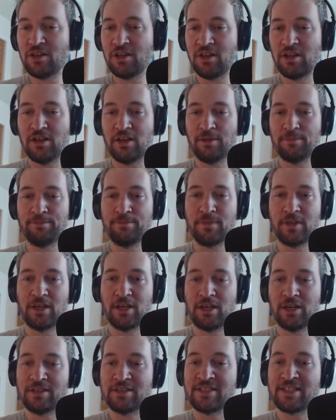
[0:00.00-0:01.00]

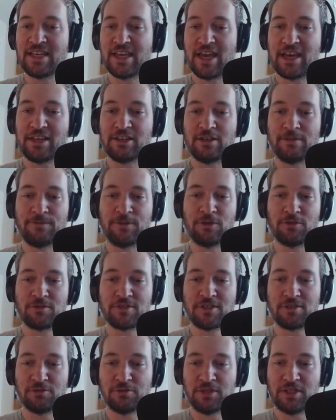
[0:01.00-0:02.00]
DN, if you're
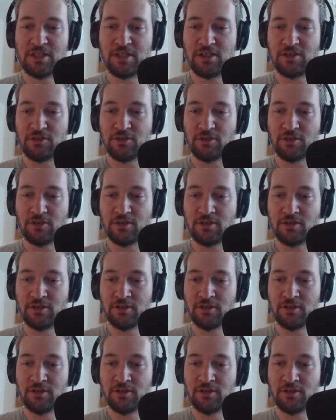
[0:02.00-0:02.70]
still here,